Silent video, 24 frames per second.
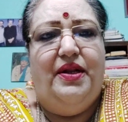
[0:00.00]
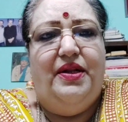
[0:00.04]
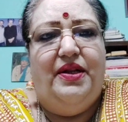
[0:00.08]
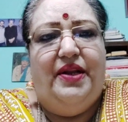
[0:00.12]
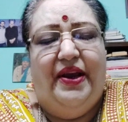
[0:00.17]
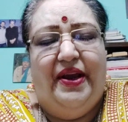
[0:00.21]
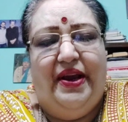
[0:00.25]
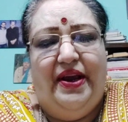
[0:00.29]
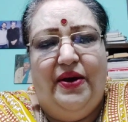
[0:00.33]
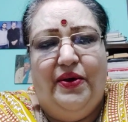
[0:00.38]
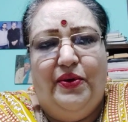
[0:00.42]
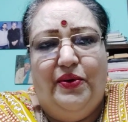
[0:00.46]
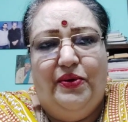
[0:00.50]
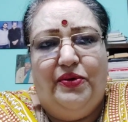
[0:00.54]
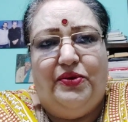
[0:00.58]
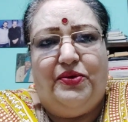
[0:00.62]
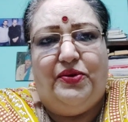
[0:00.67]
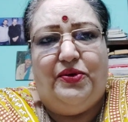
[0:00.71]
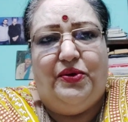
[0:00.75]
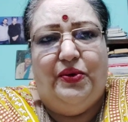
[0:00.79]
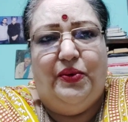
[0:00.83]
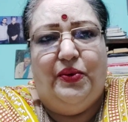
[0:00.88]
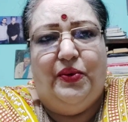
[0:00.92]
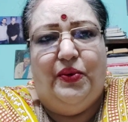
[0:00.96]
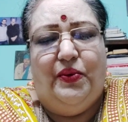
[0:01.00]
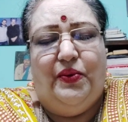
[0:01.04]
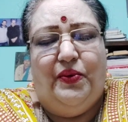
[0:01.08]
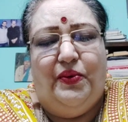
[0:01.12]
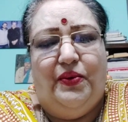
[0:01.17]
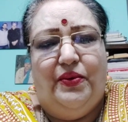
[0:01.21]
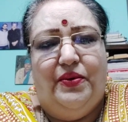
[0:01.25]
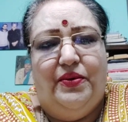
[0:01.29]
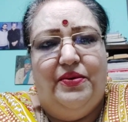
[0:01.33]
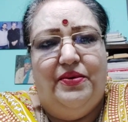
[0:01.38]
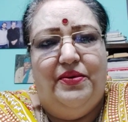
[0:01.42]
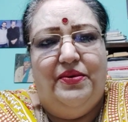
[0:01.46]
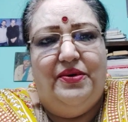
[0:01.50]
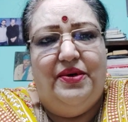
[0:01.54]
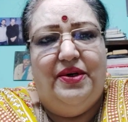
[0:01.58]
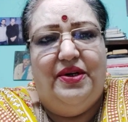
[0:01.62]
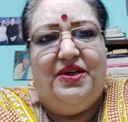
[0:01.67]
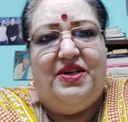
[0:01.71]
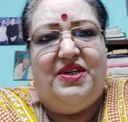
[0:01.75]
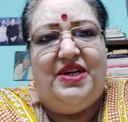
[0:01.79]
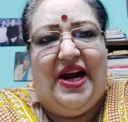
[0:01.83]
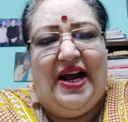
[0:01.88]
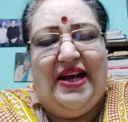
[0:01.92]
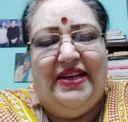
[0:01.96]
they used to
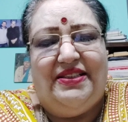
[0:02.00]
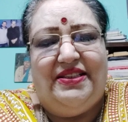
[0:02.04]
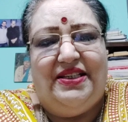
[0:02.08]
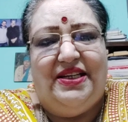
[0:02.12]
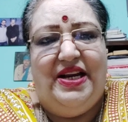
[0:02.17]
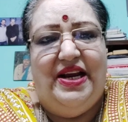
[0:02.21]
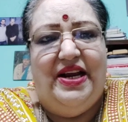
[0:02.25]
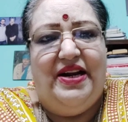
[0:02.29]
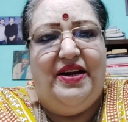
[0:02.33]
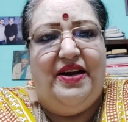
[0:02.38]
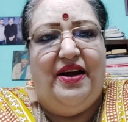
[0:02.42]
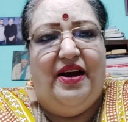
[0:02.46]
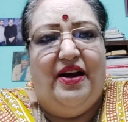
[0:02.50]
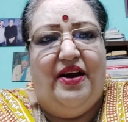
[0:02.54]
translate